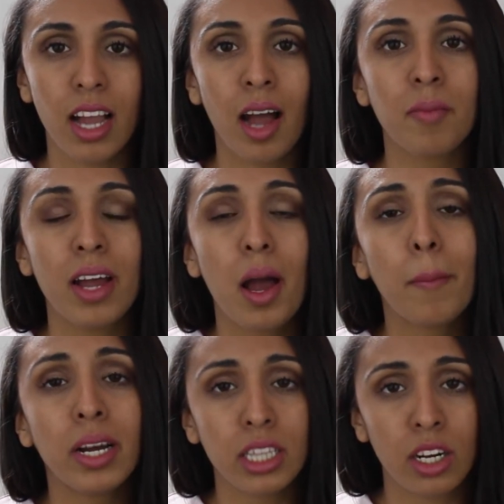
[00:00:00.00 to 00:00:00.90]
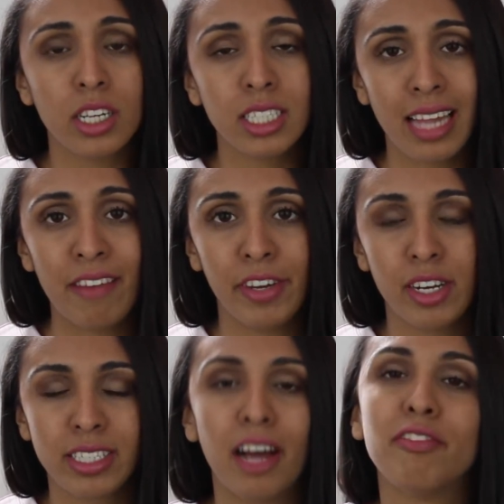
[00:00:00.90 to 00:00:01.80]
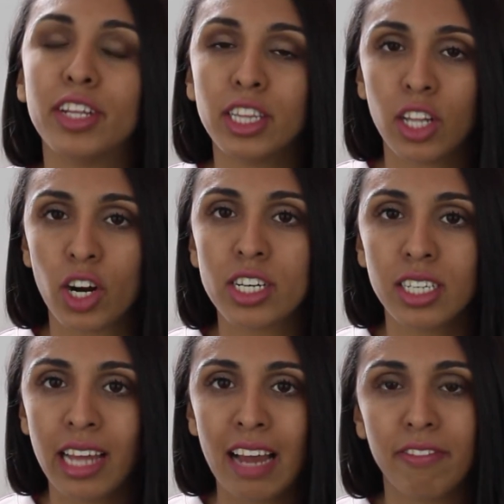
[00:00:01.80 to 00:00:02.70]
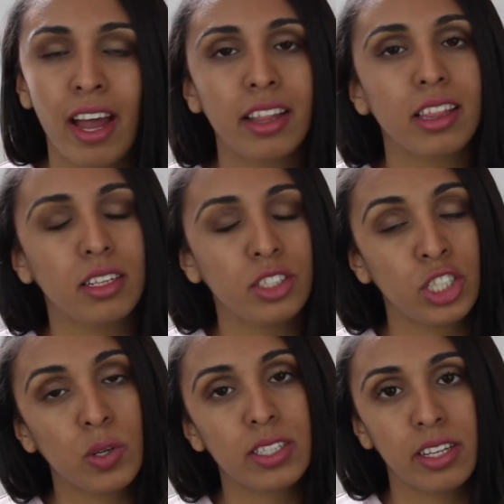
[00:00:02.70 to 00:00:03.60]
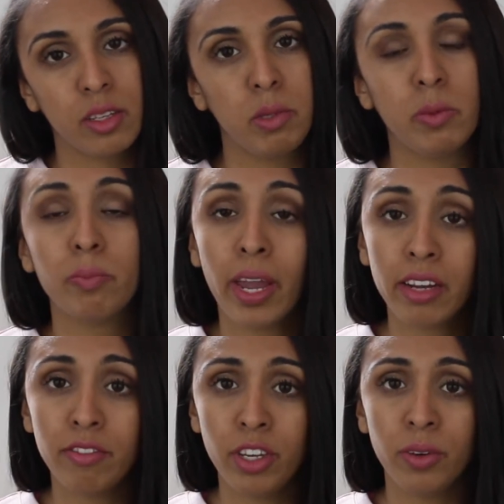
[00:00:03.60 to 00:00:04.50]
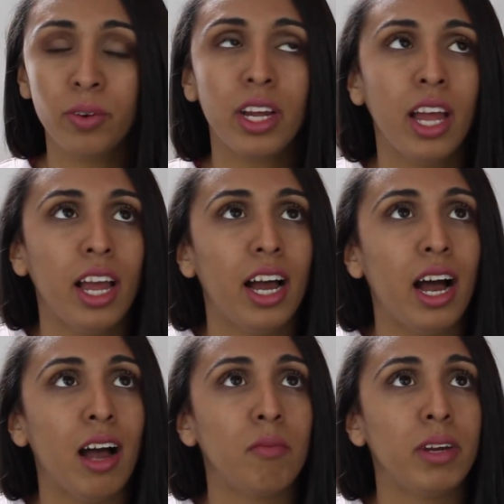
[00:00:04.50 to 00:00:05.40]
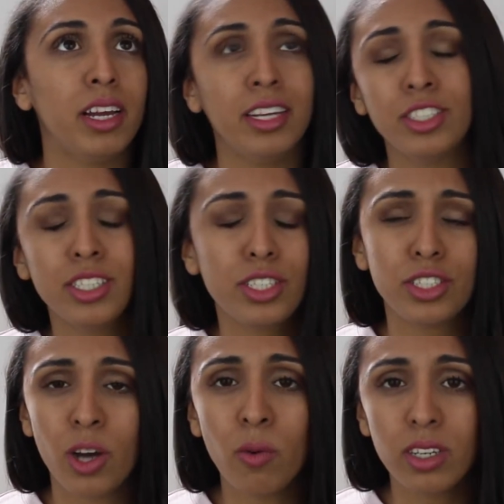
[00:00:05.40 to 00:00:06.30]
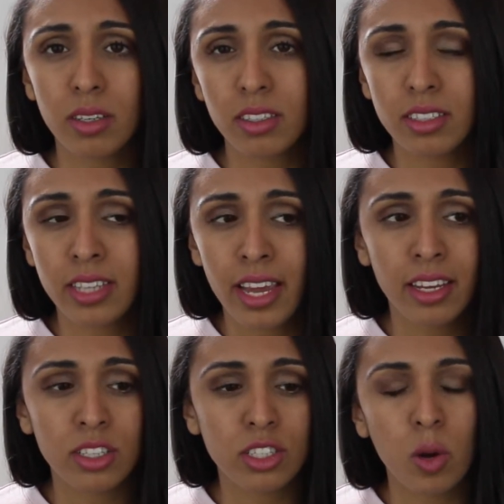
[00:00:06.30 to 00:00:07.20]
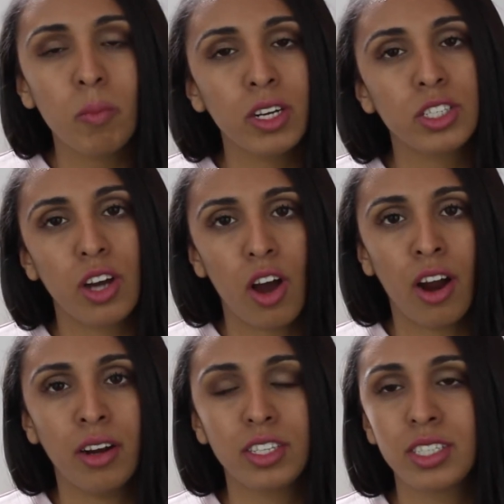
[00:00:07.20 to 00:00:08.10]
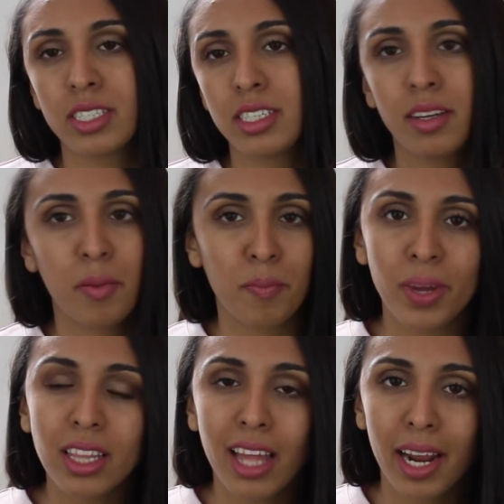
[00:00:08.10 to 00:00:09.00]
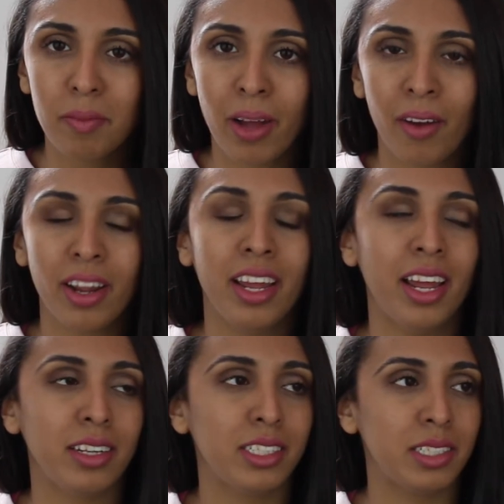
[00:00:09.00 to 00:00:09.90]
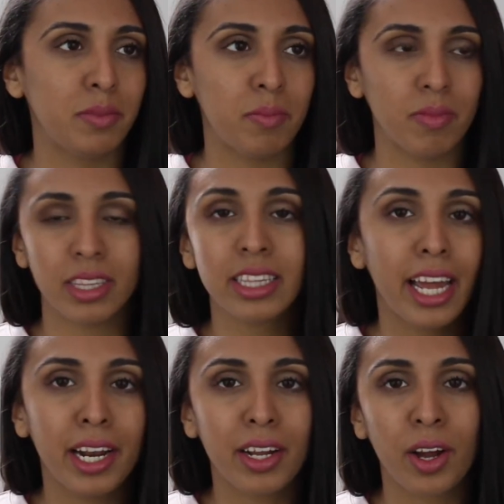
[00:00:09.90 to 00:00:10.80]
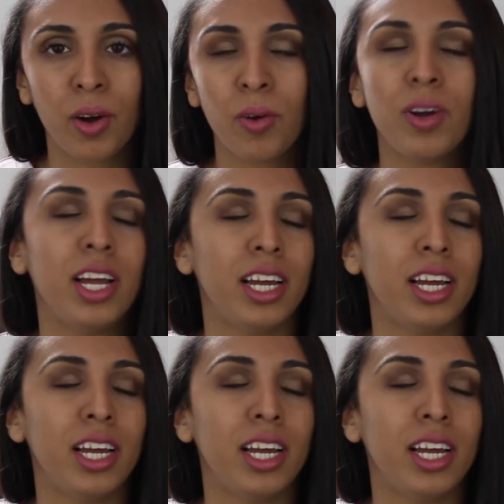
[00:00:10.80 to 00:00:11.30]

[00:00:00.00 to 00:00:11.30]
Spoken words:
But learn to laugh at yourself, and learn to laugh at jokes that other people make of you, and just don't take it so much to heart. Just be light about it and just let it go.